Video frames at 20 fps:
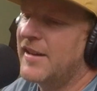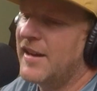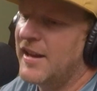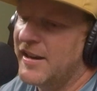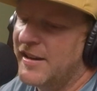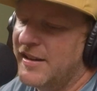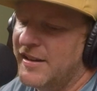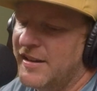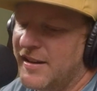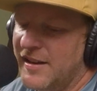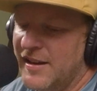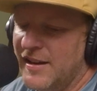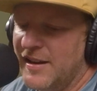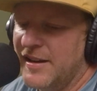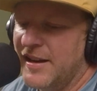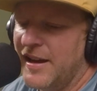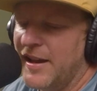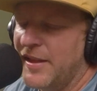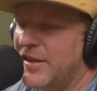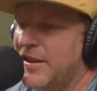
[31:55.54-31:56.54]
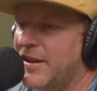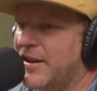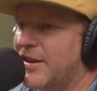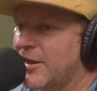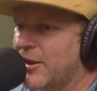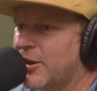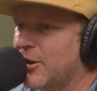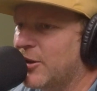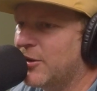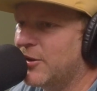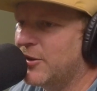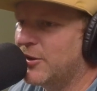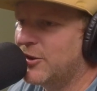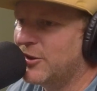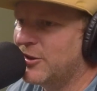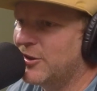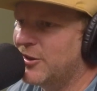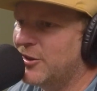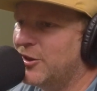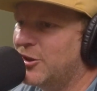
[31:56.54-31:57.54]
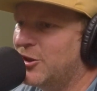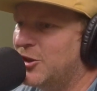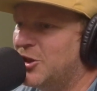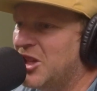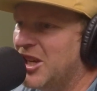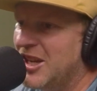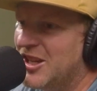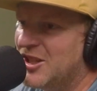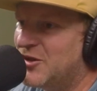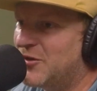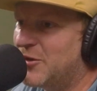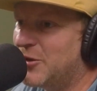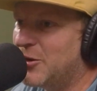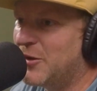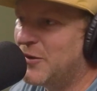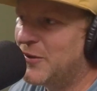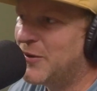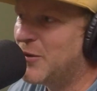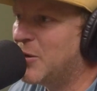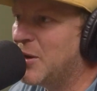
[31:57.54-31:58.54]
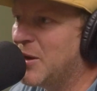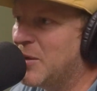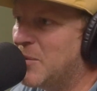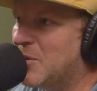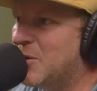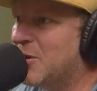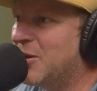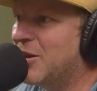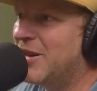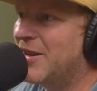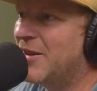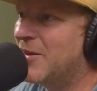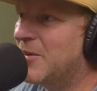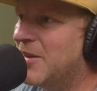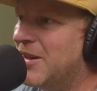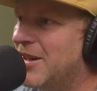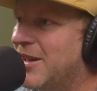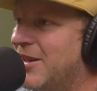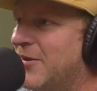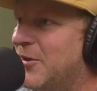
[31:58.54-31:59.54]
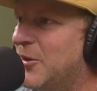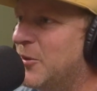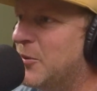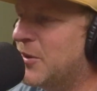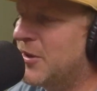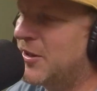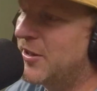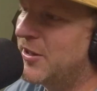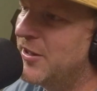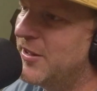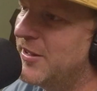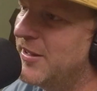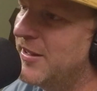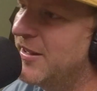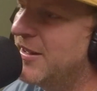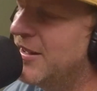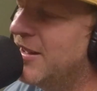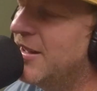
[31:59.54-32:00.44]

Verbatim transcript: I I think the the the chase for the 41 or whatever you want to call it